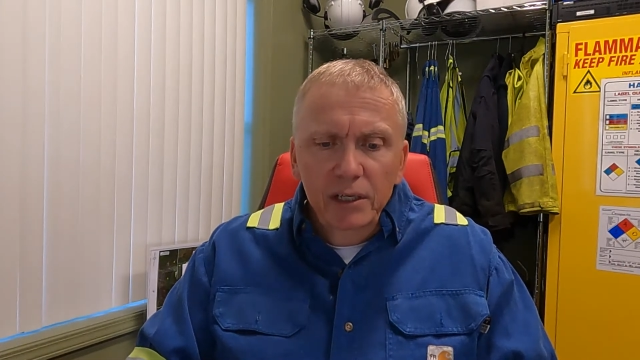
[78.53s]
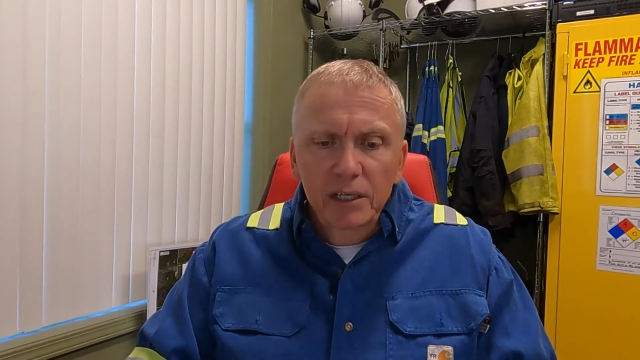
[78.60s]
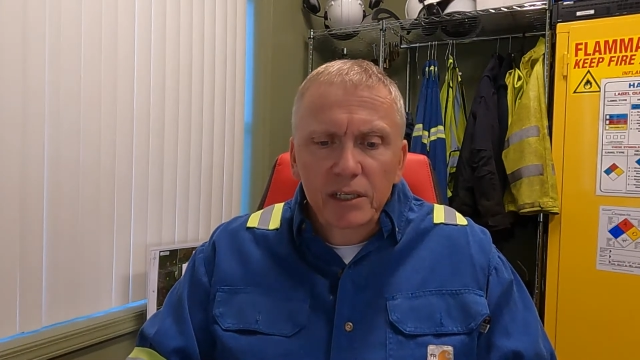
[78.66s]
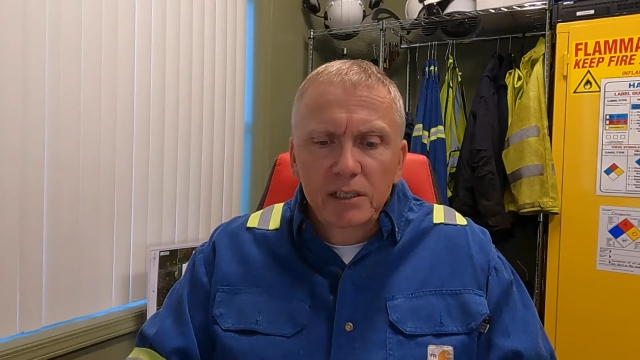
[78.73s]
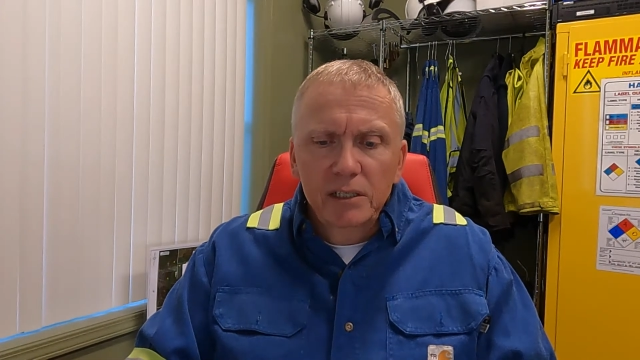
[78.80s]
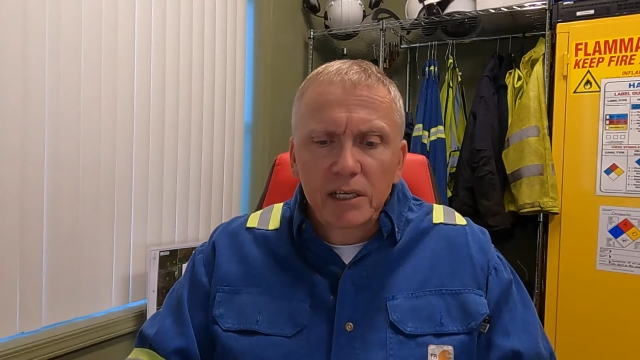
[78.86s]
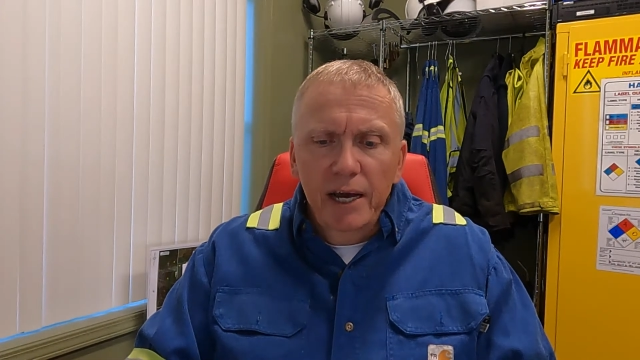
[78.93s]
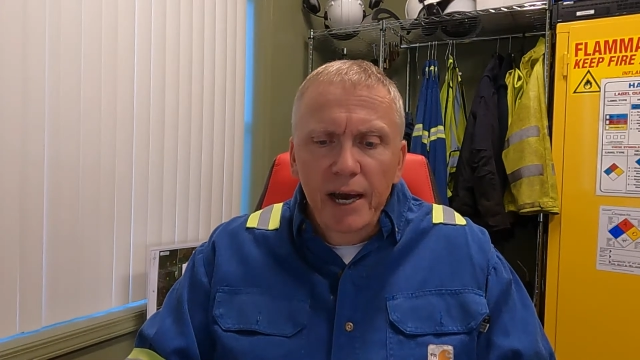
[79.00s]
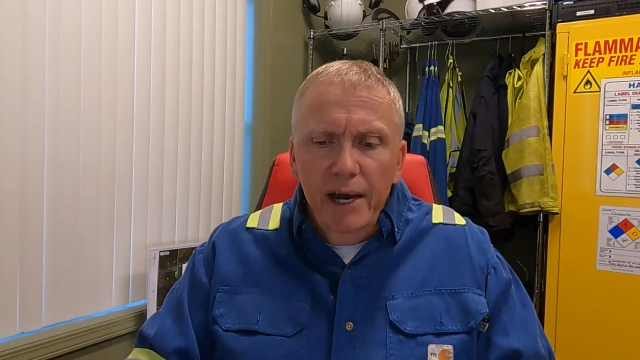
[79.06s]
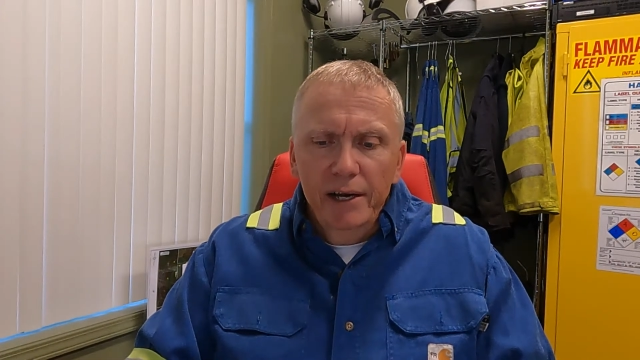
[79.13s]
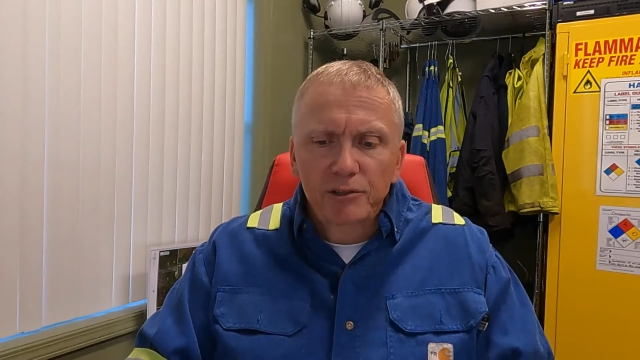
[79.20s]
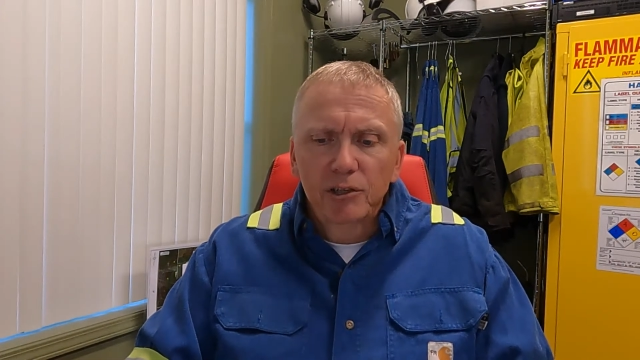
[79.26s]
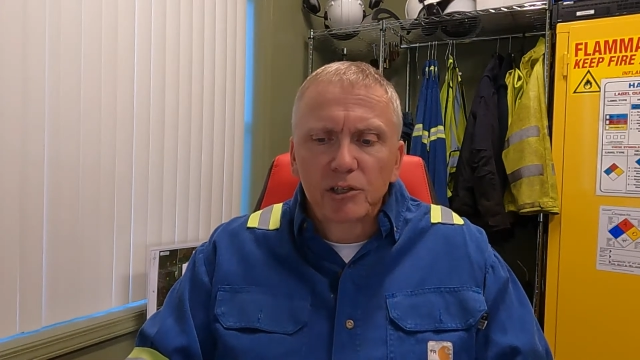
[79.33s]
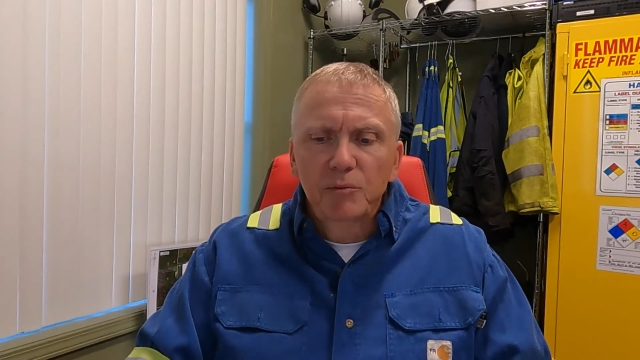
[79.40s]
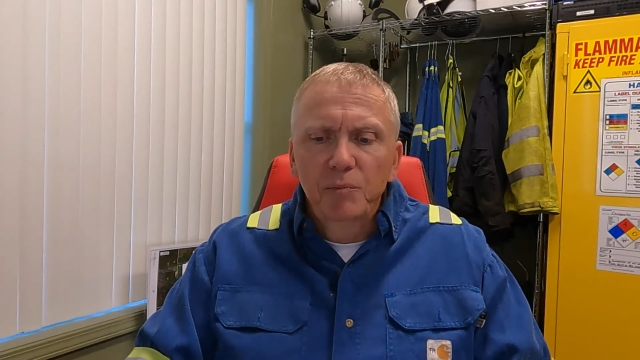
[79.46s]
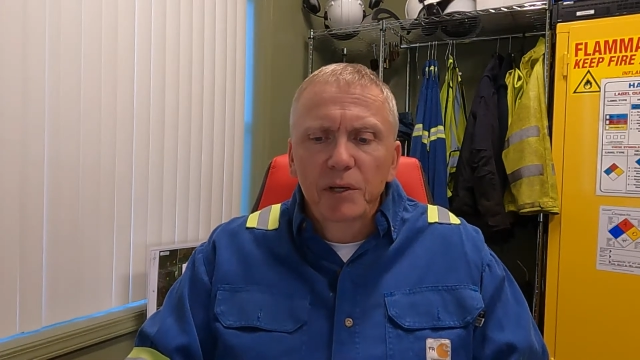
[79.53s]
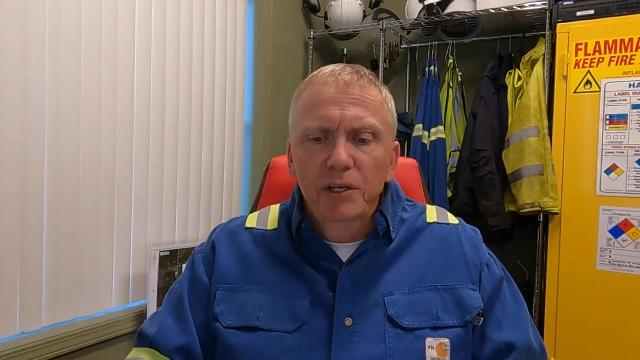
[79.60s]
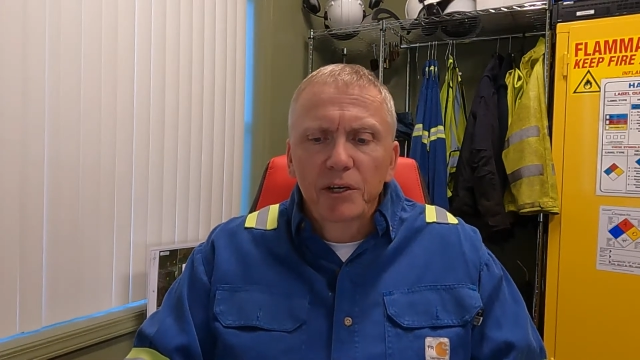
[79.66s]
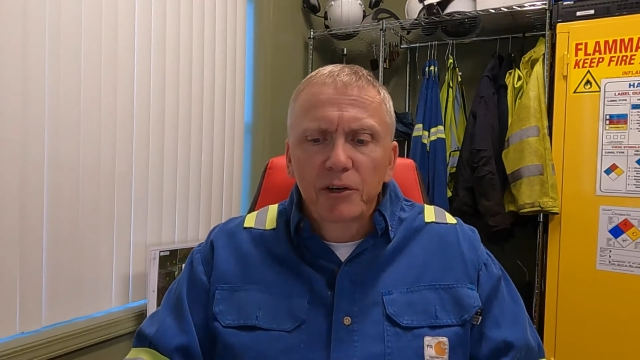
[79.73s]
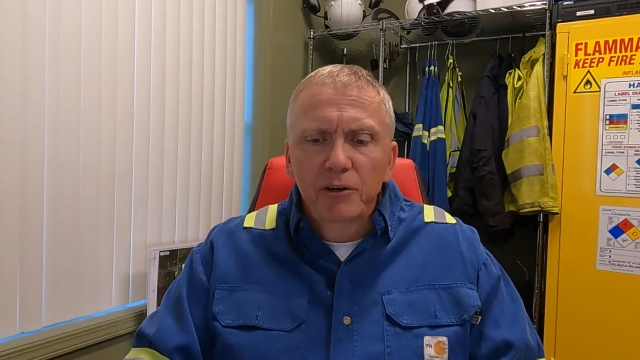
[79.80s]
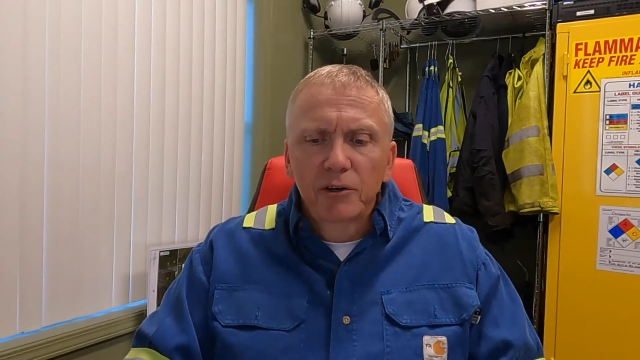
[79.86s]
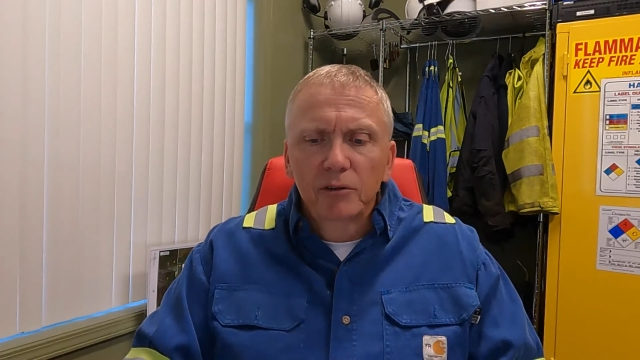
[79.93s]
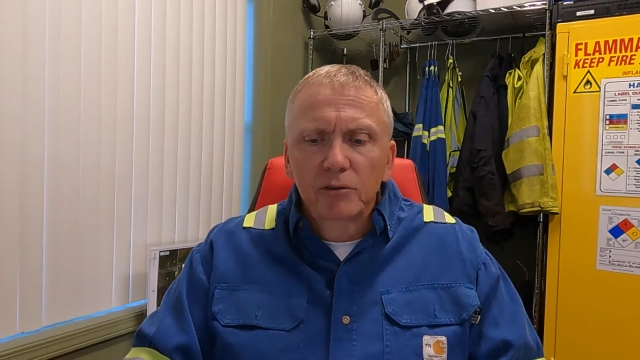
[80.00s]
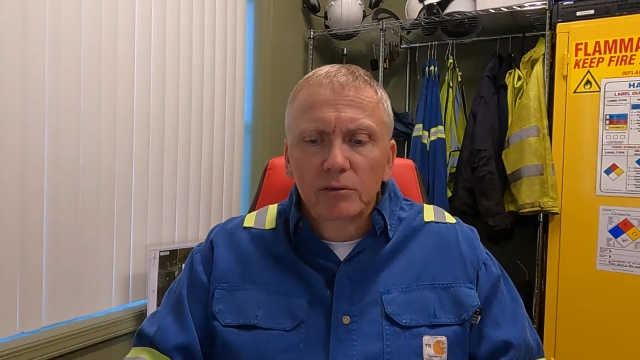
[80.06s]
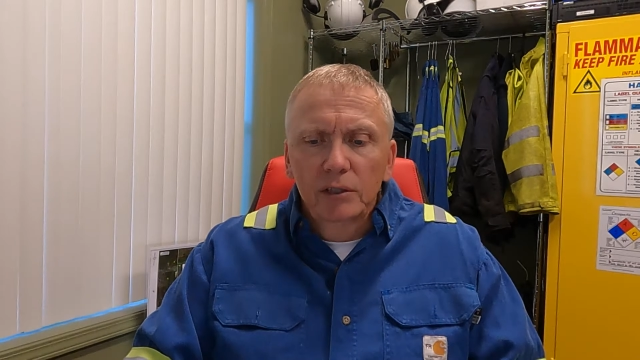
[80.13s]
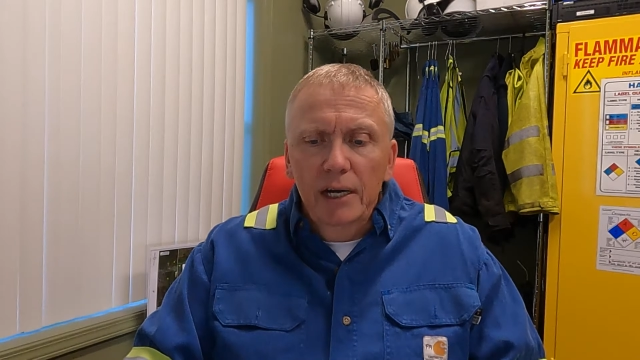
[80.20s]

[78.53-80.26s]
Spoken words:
It is the hazardous material